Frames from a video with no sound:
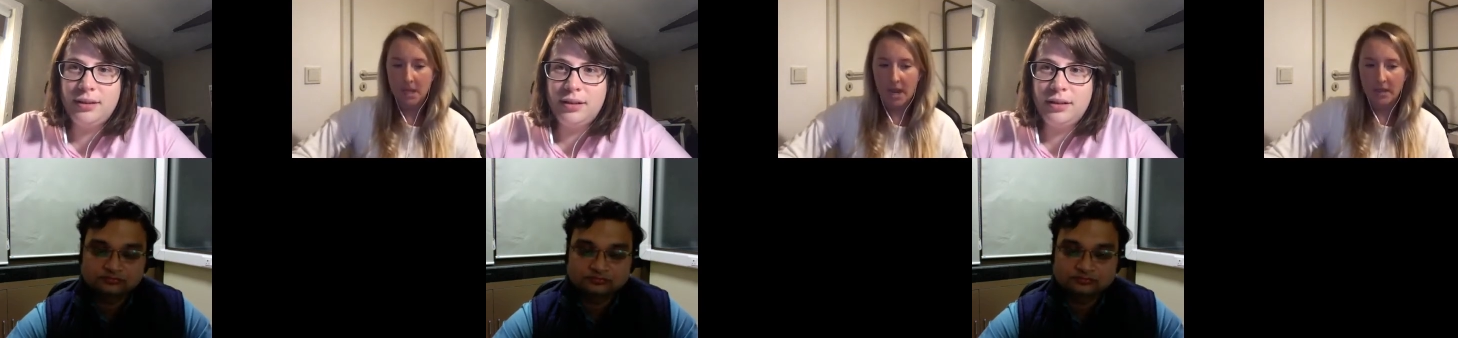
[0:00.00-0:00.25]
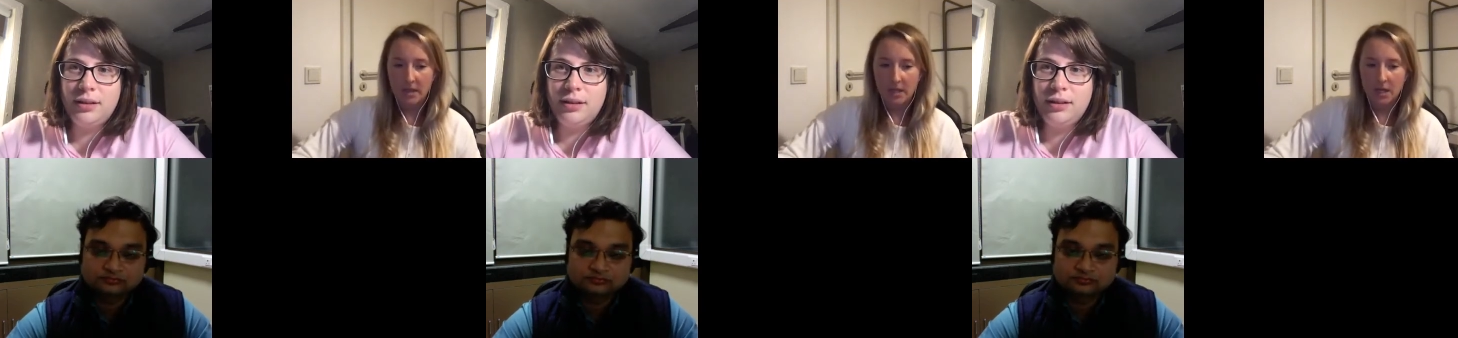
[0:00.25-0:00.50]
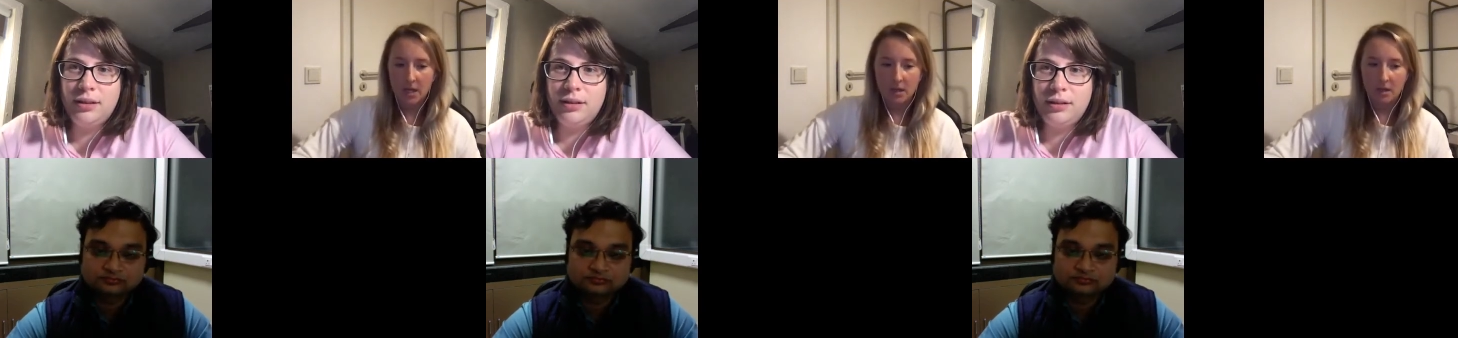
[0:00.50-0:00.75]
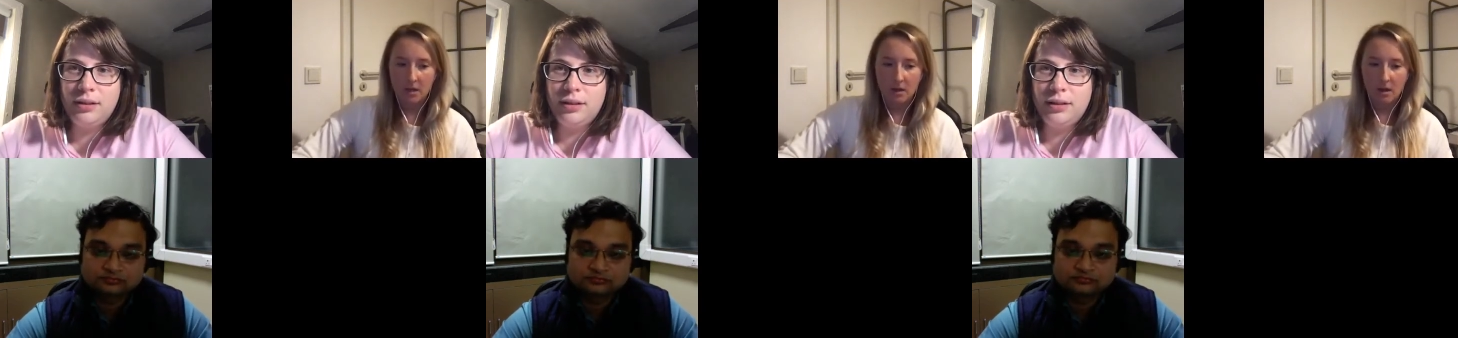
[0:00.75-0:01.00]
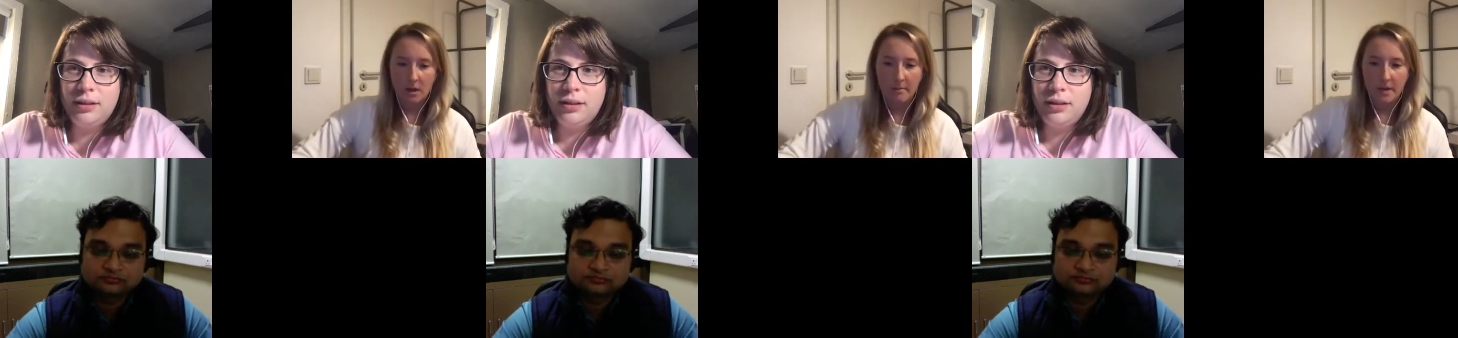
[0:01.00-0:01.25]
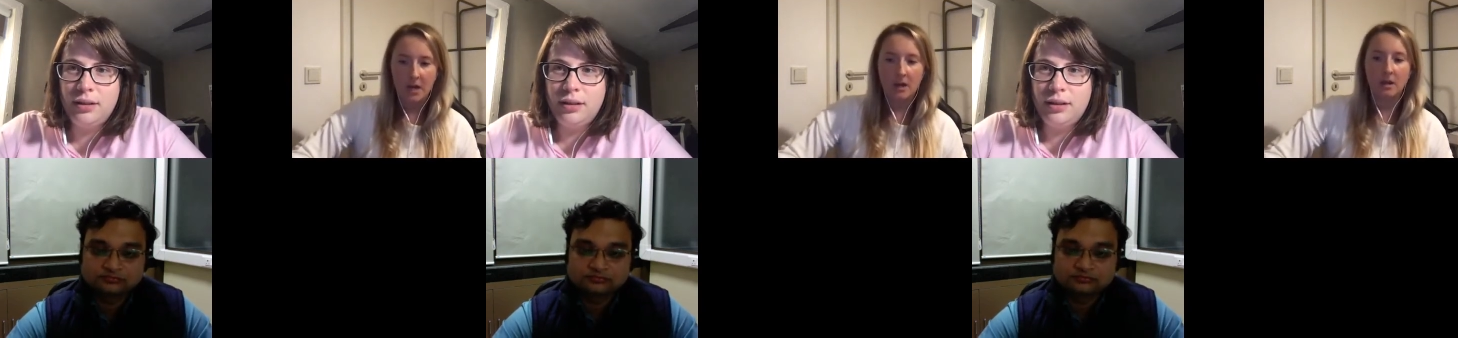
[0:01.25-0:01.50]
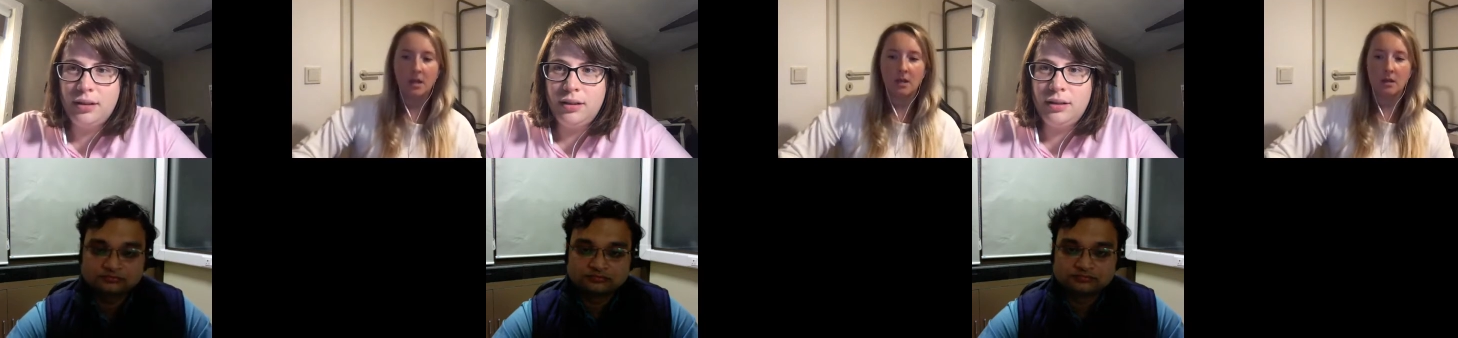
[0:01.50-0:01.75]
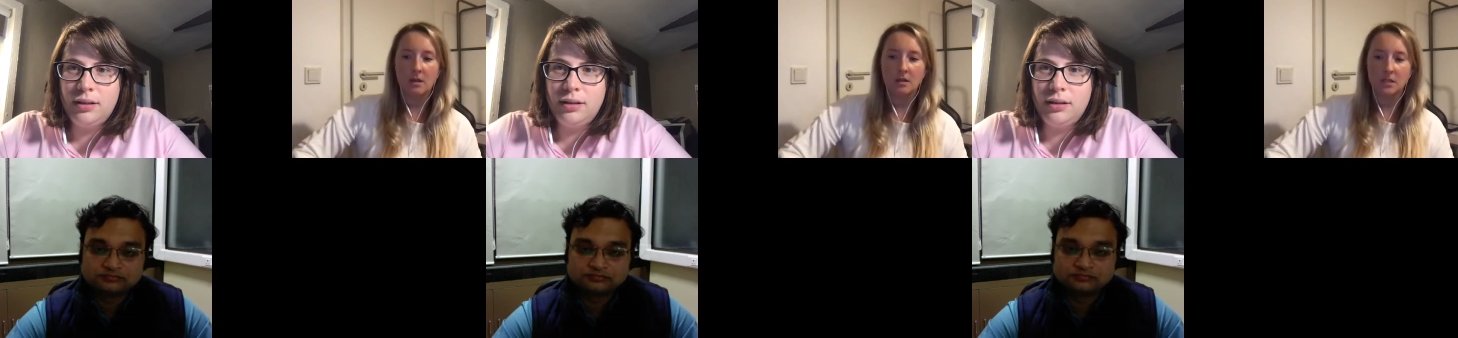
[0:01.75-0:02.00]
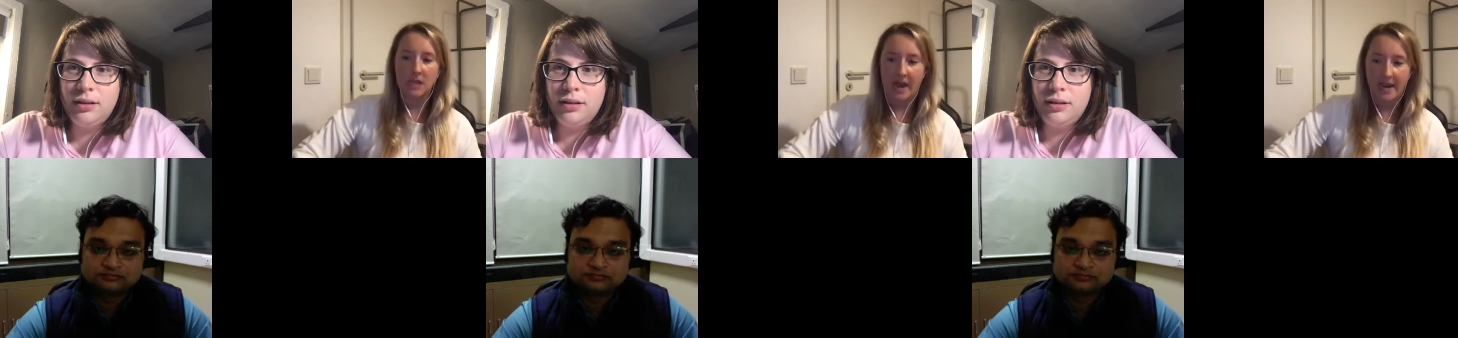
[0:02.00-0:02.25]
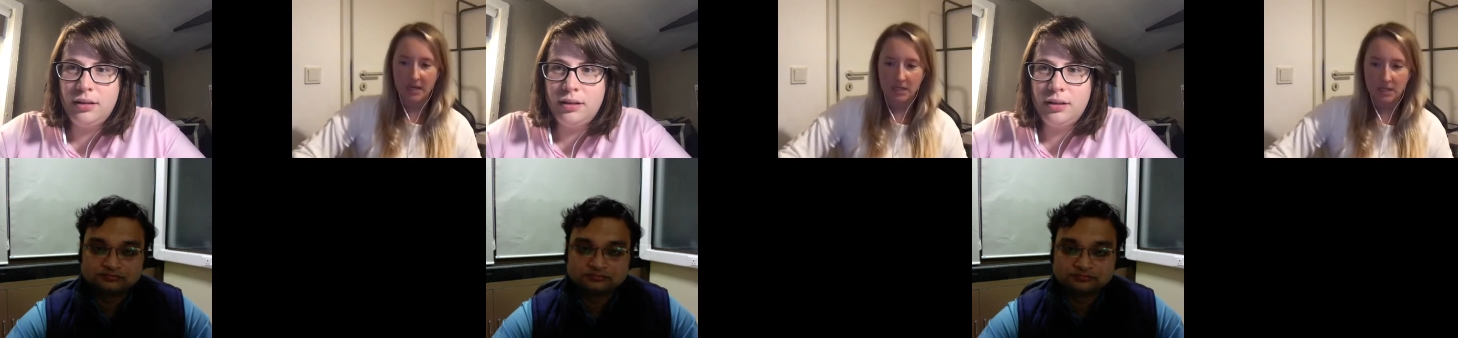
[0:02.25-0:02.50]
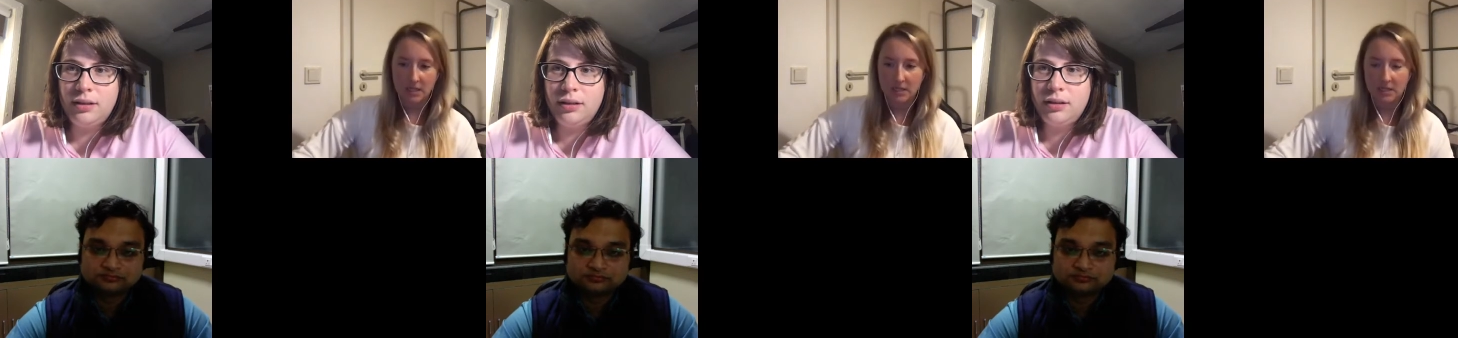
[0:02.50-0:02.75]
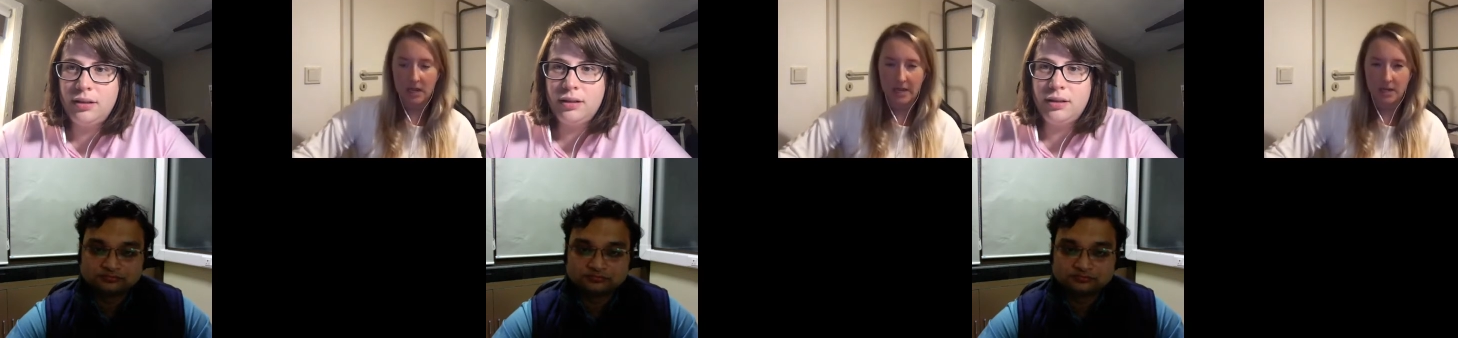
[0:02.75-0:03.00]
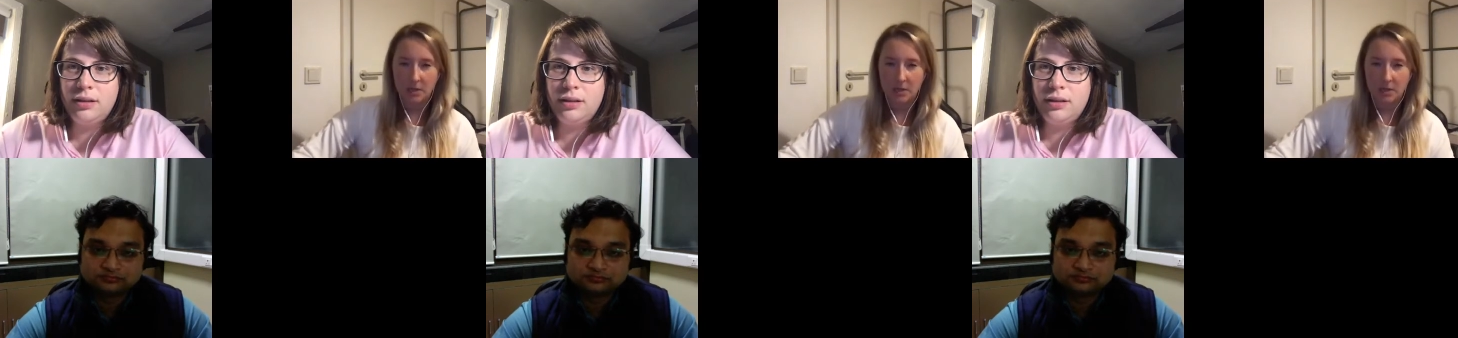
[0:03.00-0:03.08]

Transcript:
Speaker 1: think American scientists tend